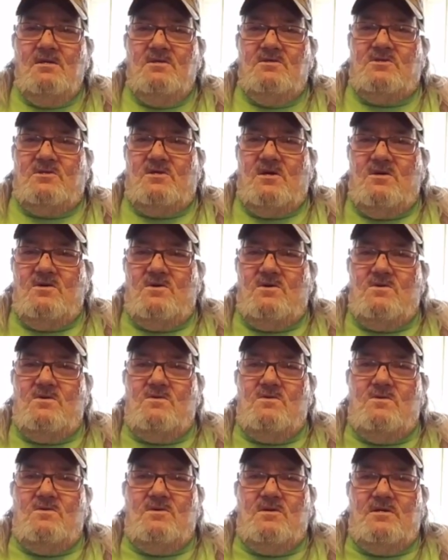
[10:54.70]

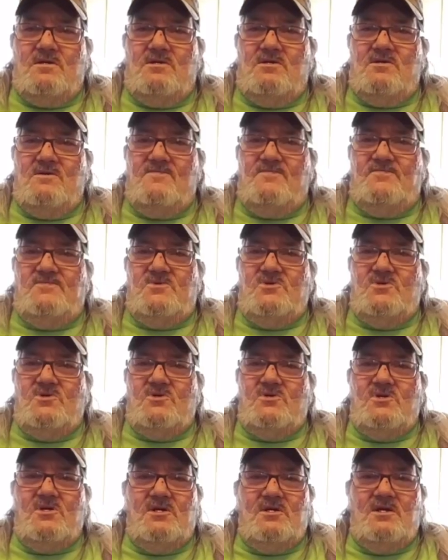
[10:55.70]
So if
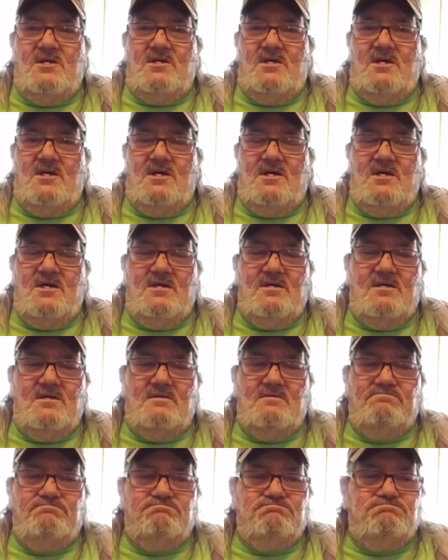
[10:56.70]
you're
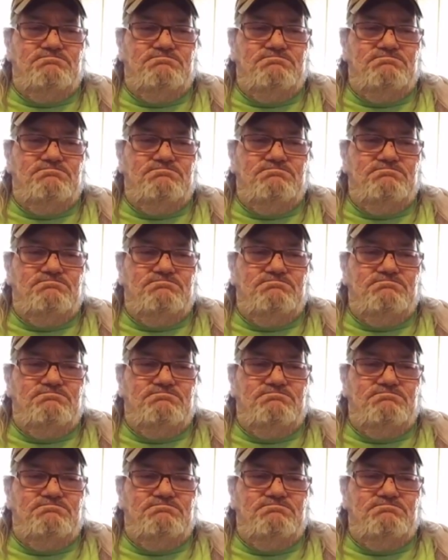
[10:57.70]
uh,